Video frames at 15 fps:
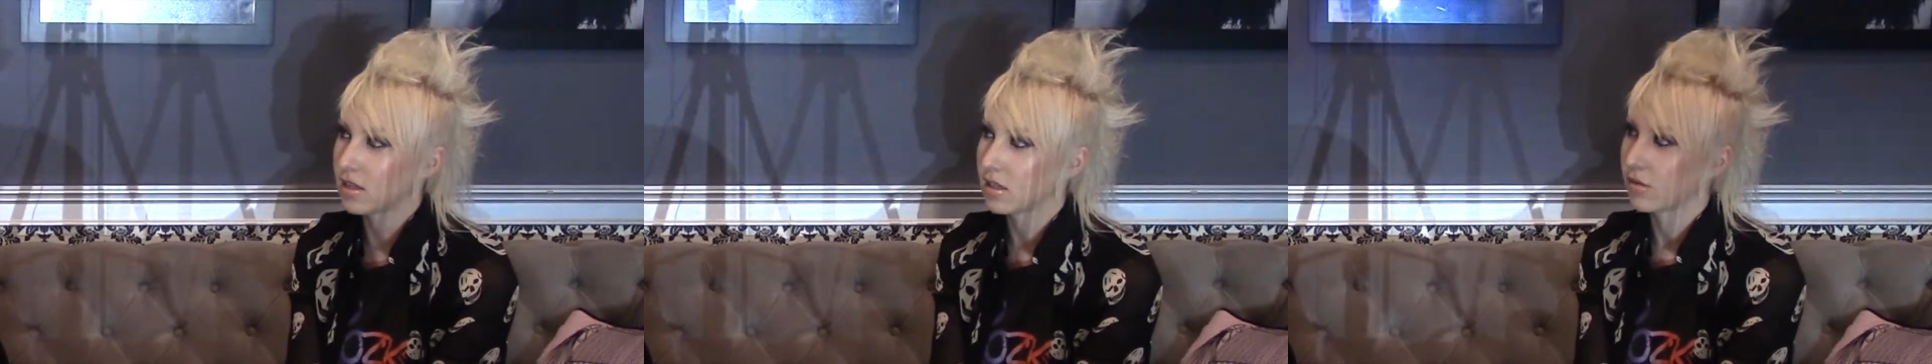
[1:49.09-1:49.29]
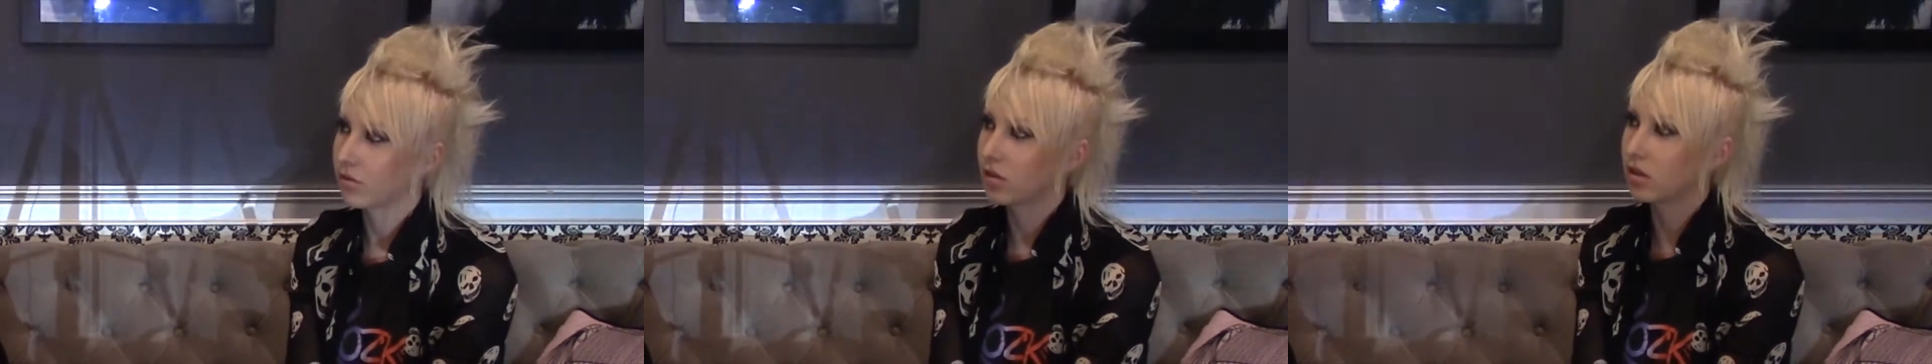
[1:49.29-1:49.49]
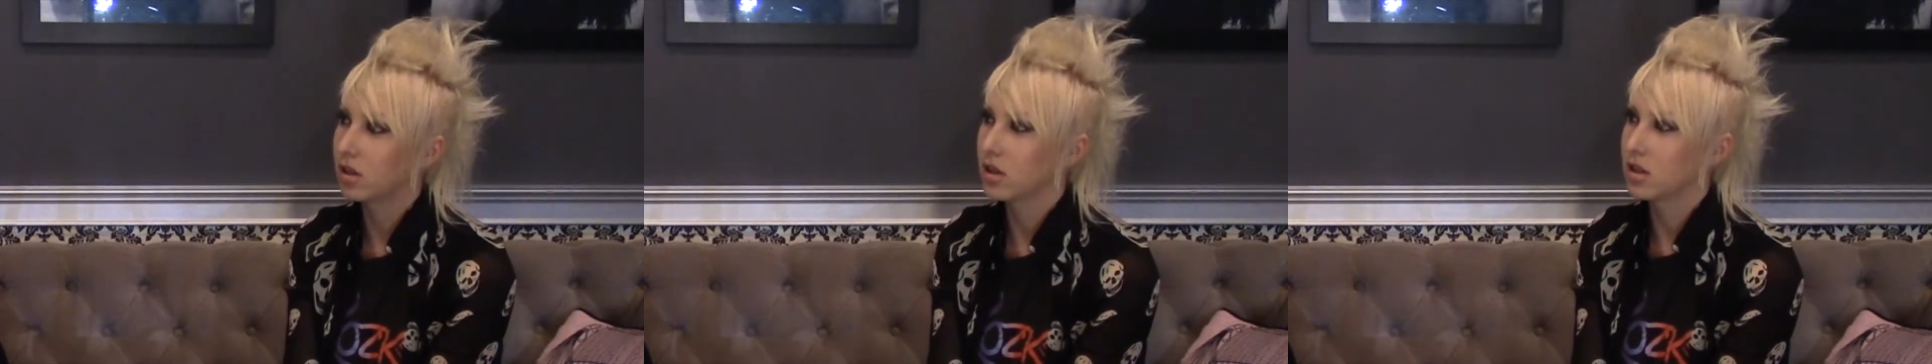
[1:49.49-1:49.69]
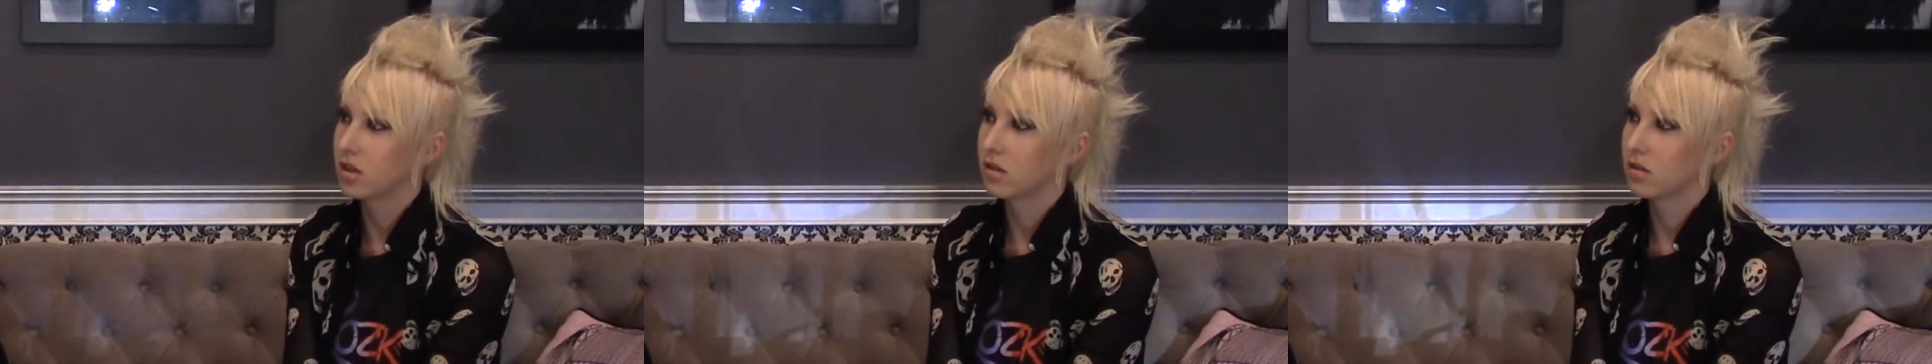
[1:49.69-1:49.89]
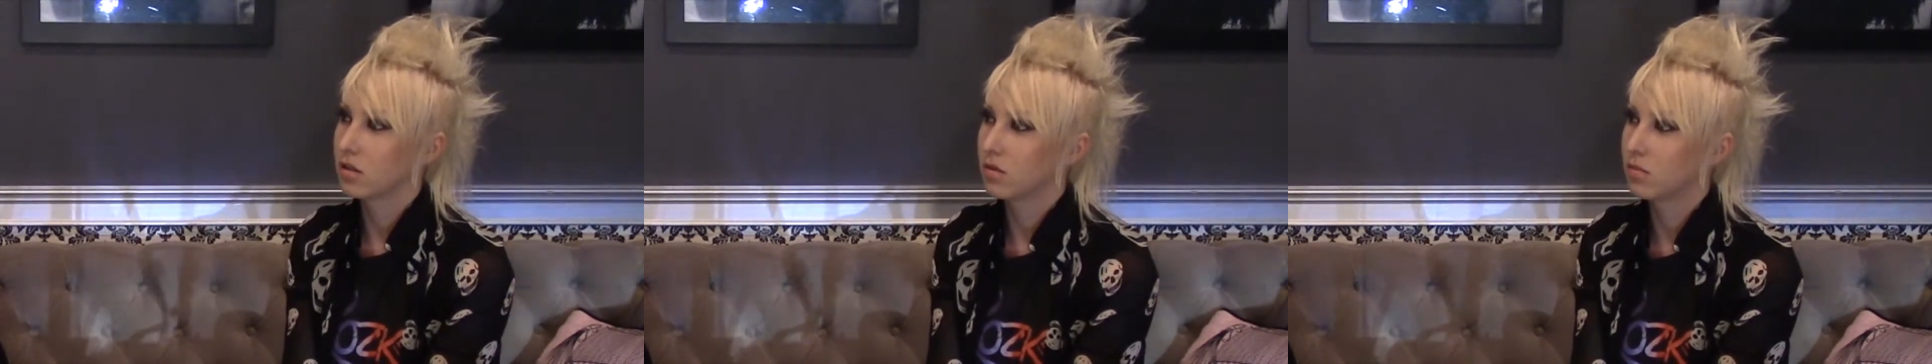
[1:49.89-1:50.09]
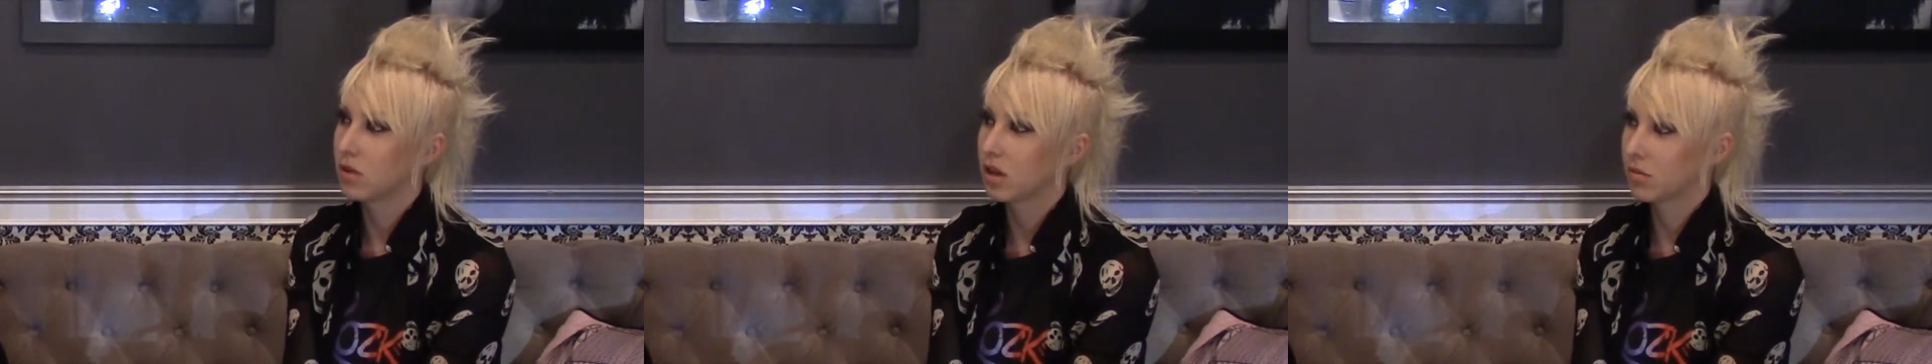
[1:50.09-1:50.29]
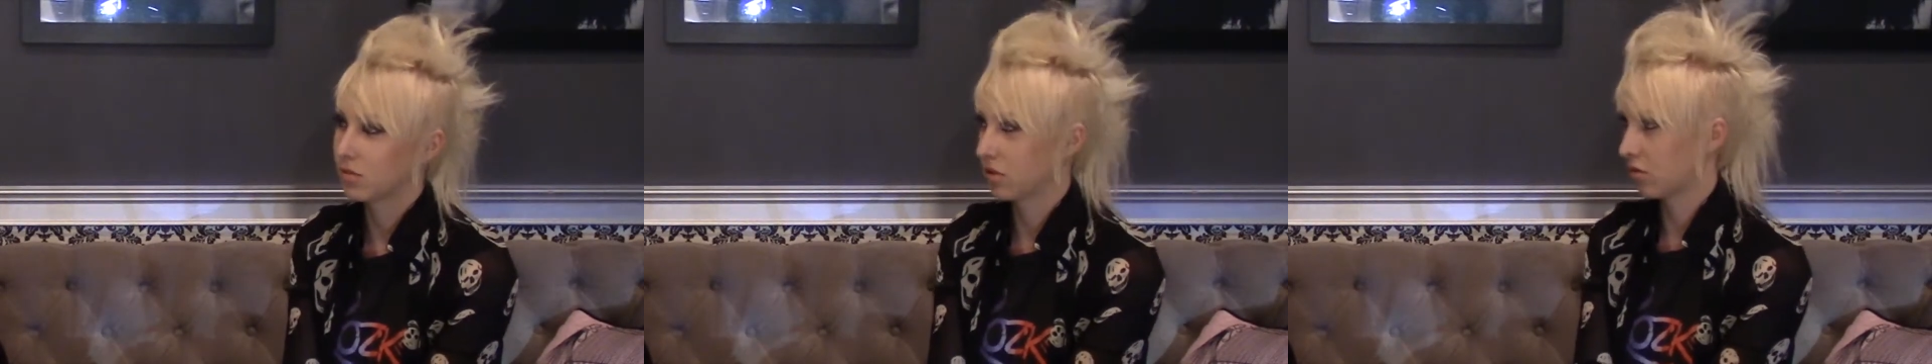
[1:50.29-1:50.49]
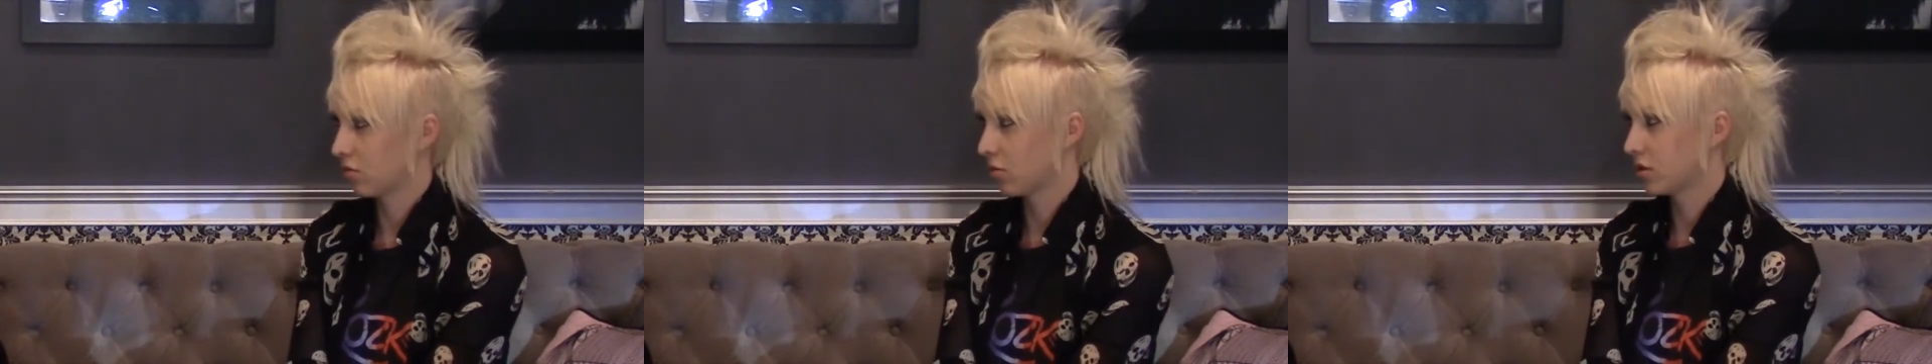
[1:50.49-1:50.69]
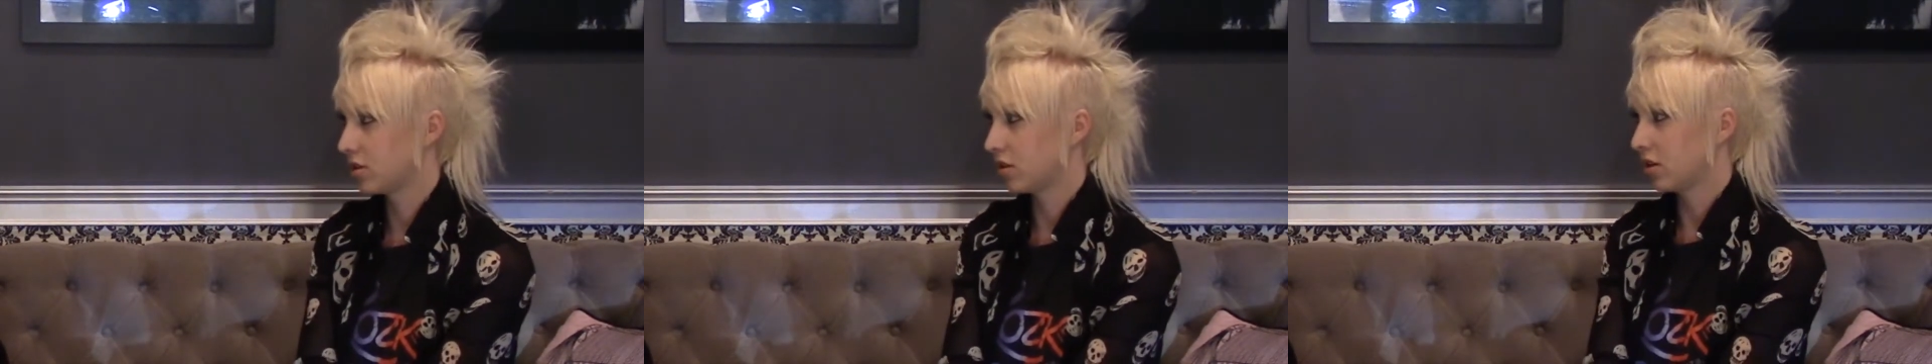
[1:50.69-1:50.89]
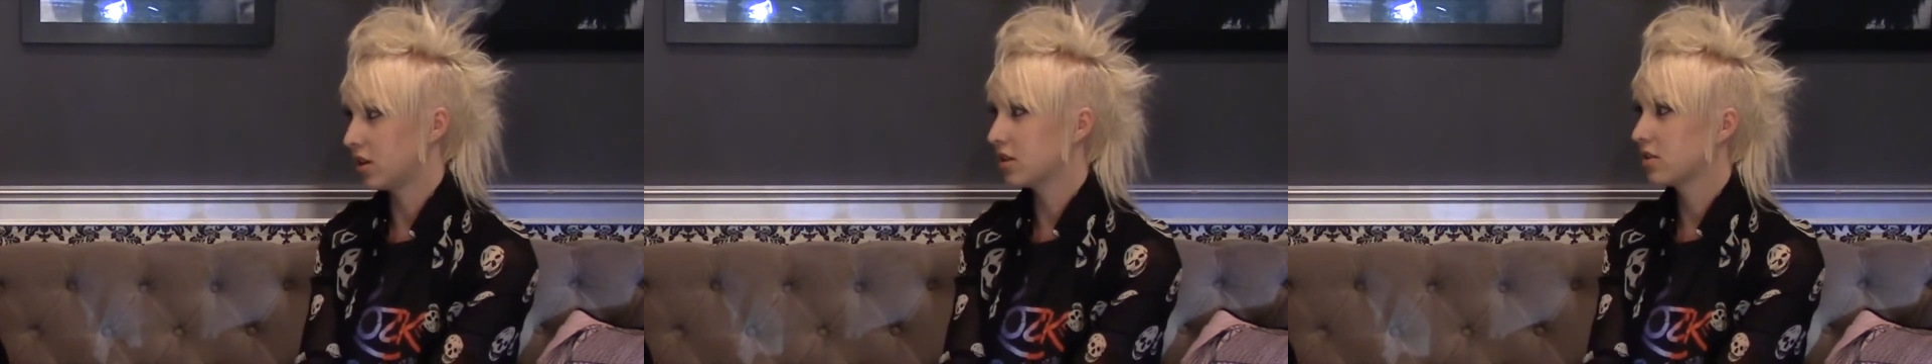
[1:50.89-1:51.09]
definitely becomes a little more
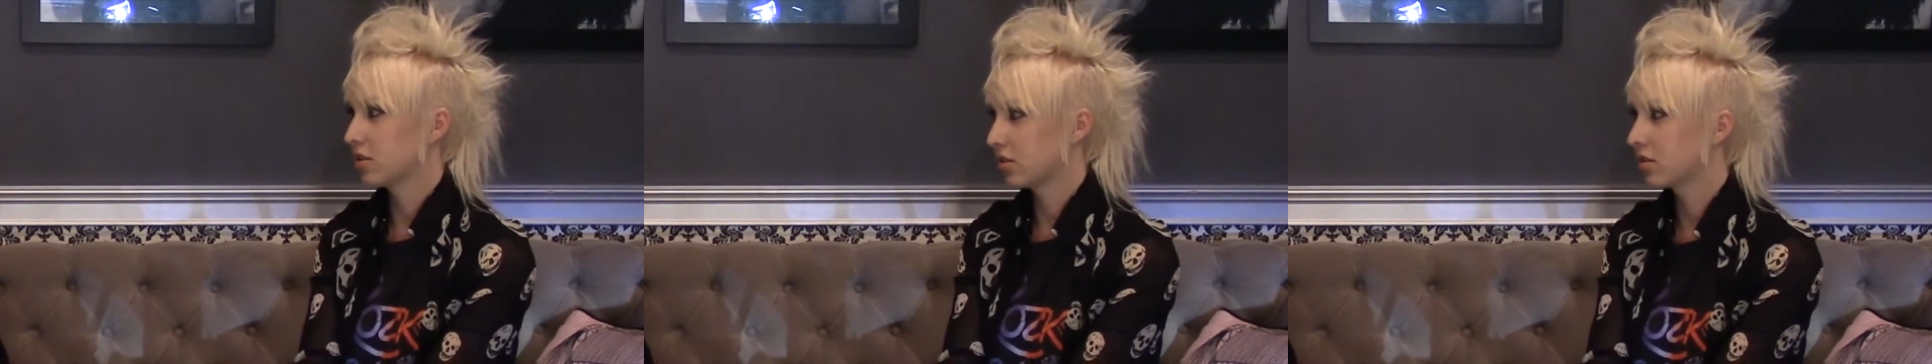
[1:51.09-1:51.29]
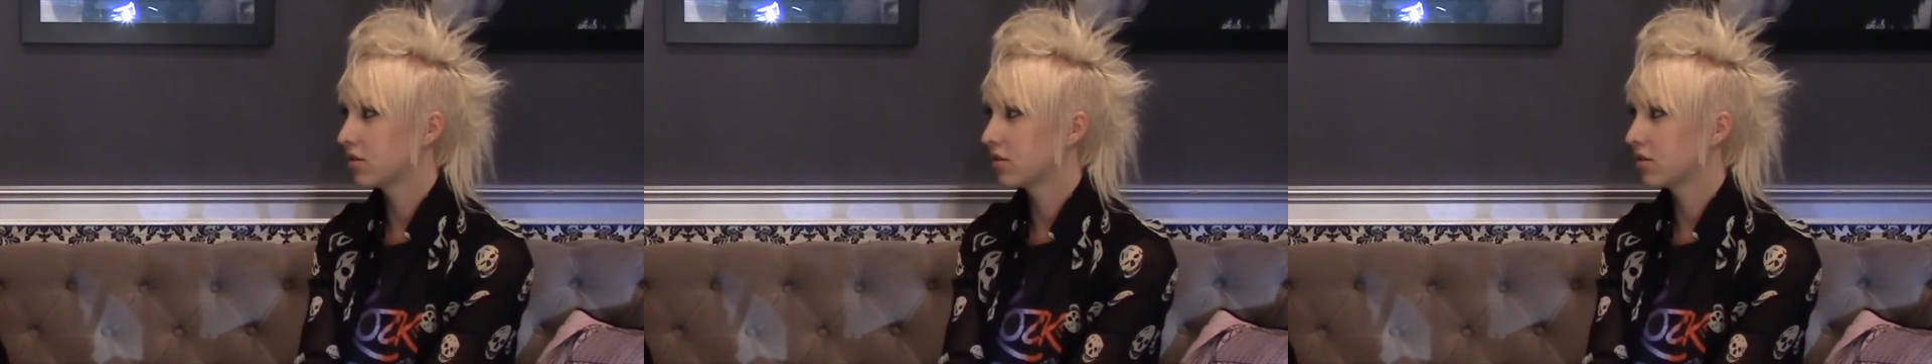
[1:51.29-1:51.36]
serious